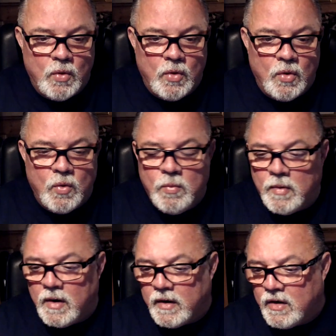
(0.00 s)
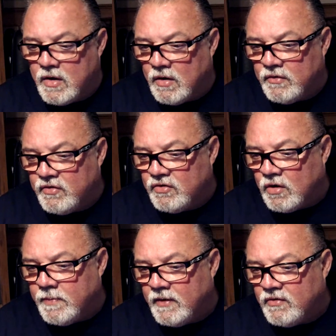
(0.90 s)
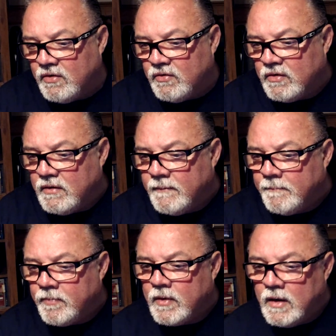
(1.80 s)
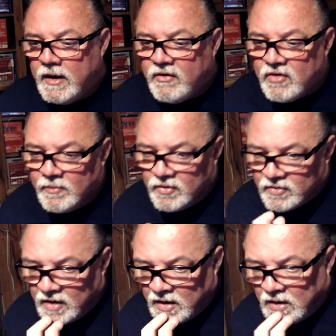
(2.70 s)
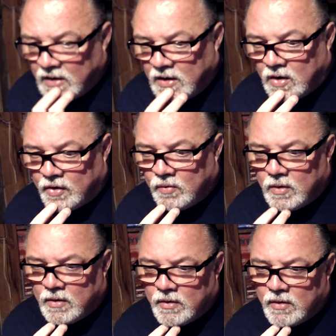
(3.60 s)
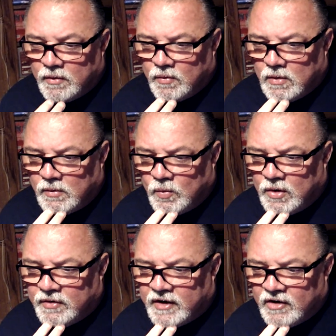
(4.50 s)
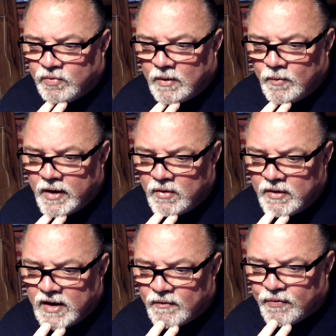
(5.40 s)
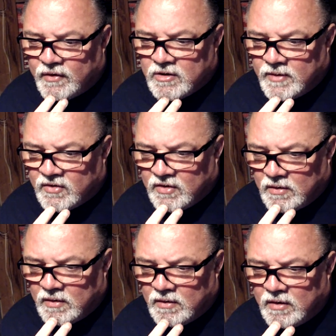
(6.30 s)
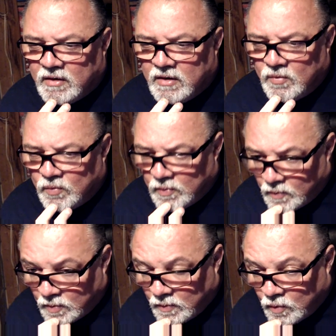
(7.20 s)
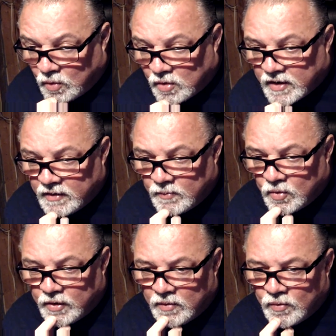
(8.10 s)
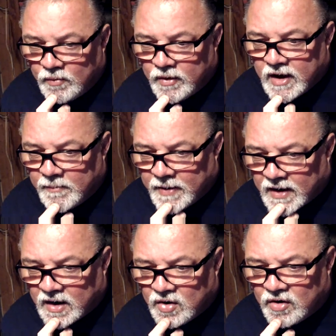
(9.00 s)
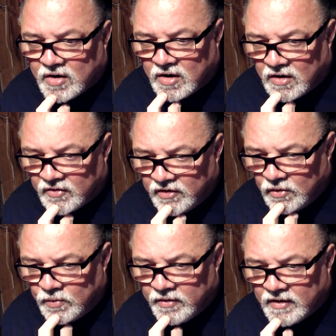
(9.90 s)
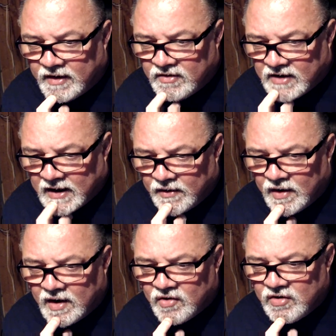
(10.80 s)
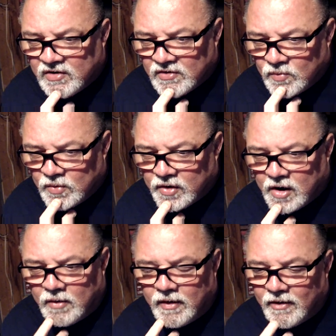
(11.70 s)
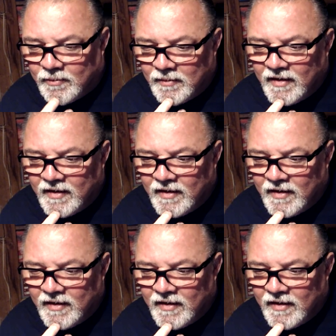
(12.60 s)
Oh my God! Stop it, Susan. Lee Summers. On work days when we only have 30 minutes in walk in the morning, when we get back to the car, she always lays down as she doesn't want to go home.